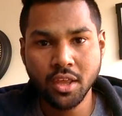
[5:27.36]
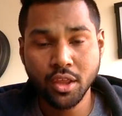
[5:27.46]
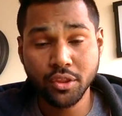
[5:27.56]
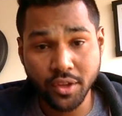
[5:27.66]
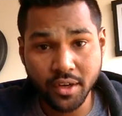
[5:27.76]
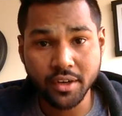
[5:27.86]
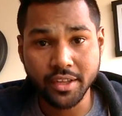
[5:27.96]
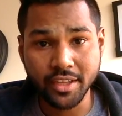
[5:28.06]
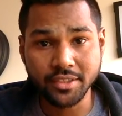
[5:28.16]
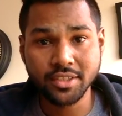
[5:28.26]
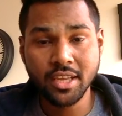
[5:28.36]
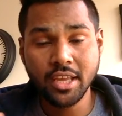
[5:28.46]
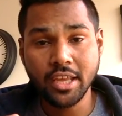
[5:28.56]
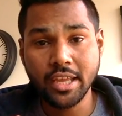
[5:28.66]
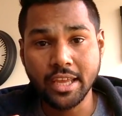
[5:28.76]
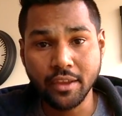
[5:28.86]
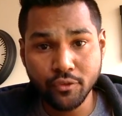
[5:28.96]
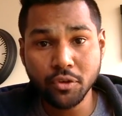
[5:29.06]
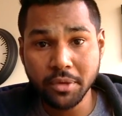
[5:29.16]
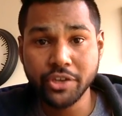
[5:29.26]
Third is, if
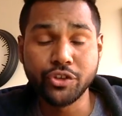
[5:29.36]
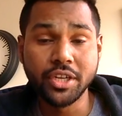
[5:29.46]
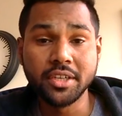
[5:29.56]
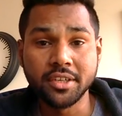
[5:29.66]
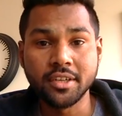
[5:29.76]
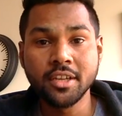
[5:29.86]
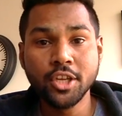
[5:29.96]
you're made redundant,